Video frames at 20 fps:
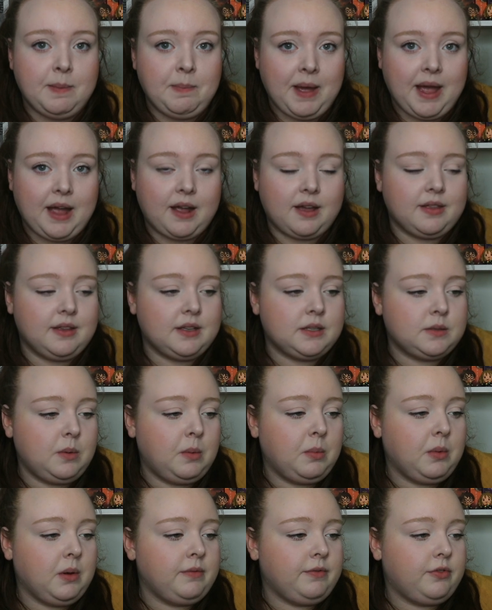the back of this
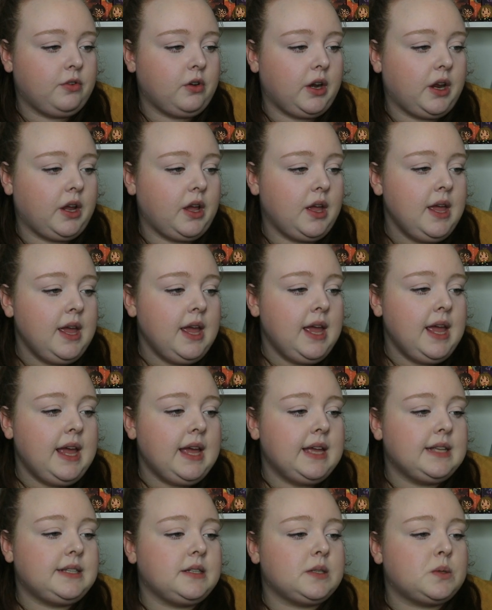wee one for you.
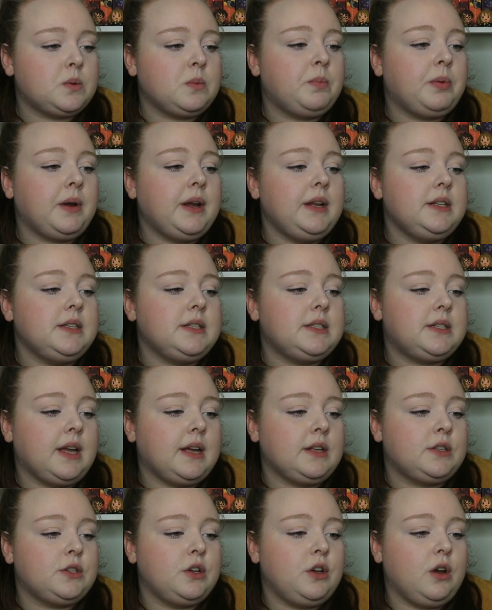It says, when Brighton's
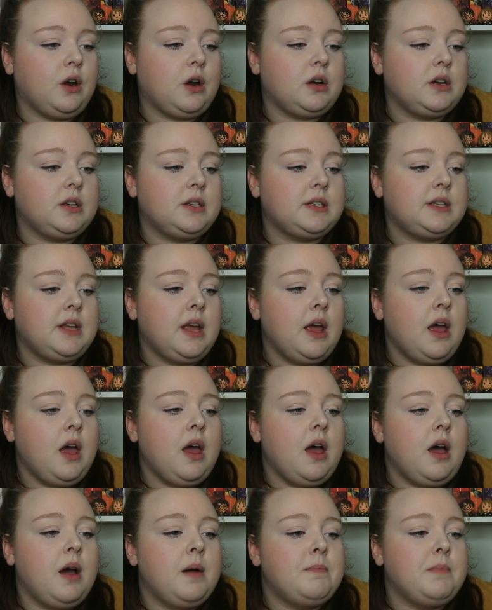tattoo artist
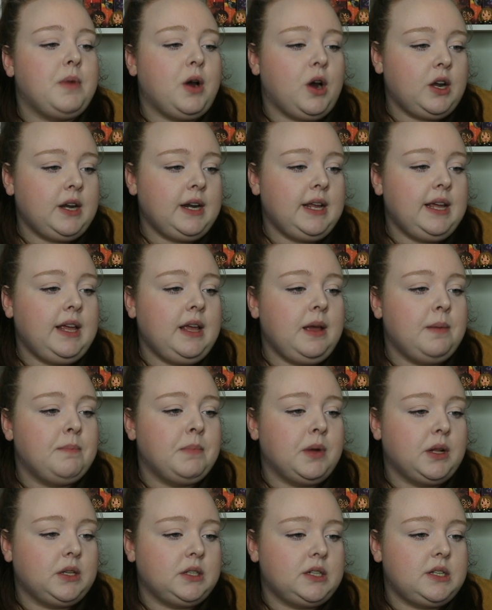Marnie
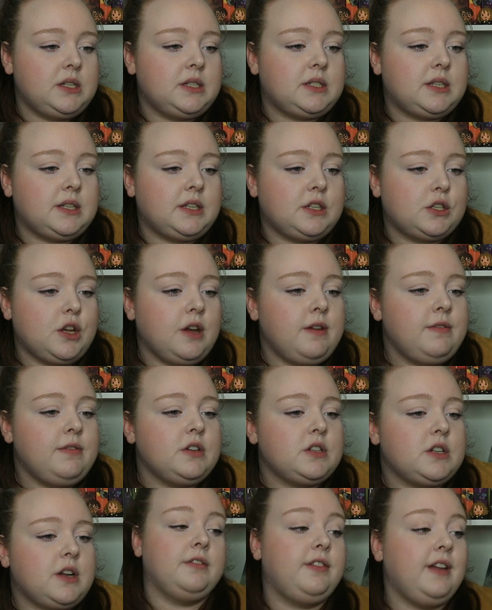Mullins
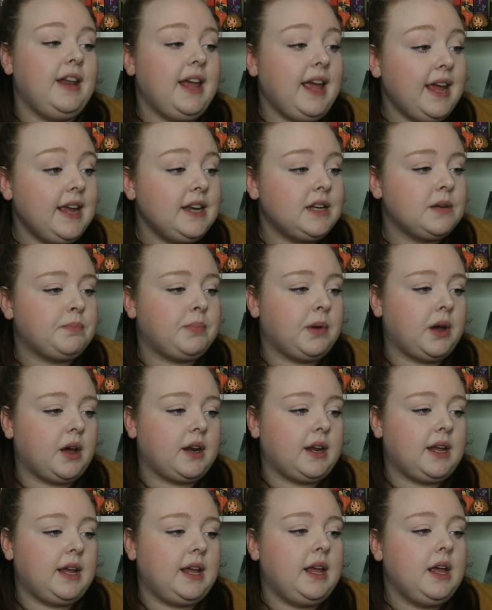discovers flayed
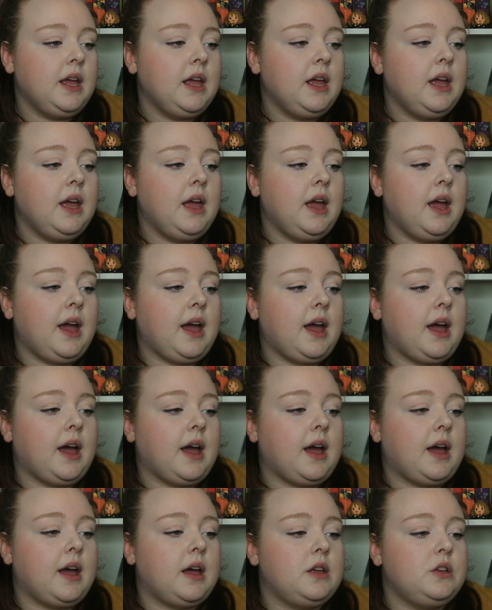body,
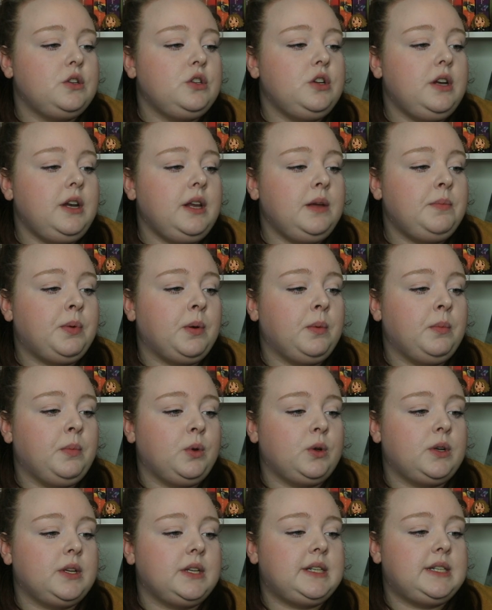newly
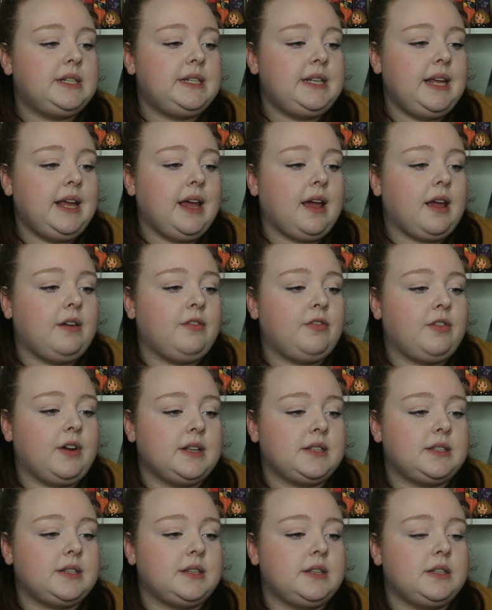promoted DI
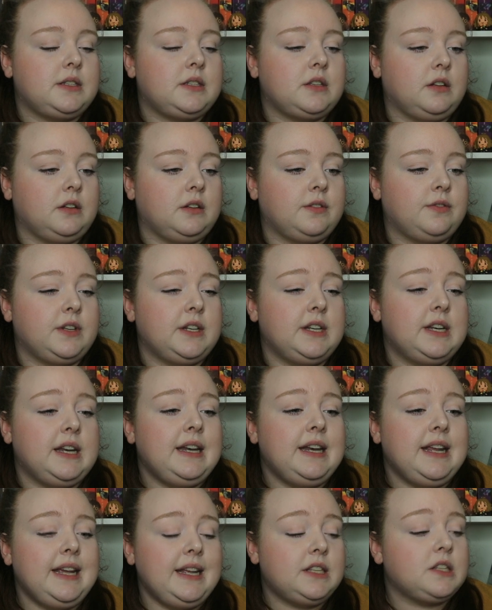Frances
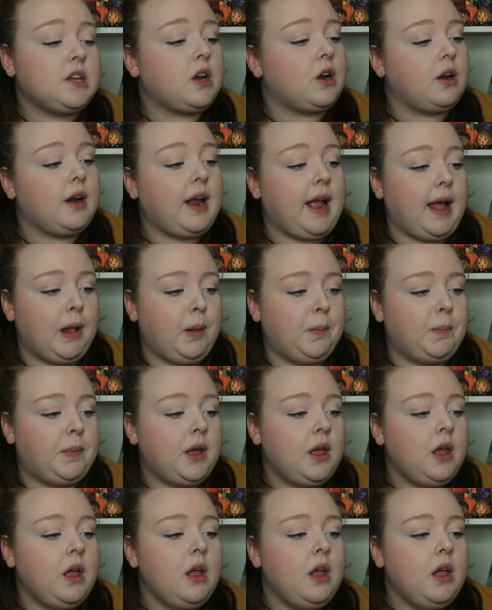Sullivan needs her help.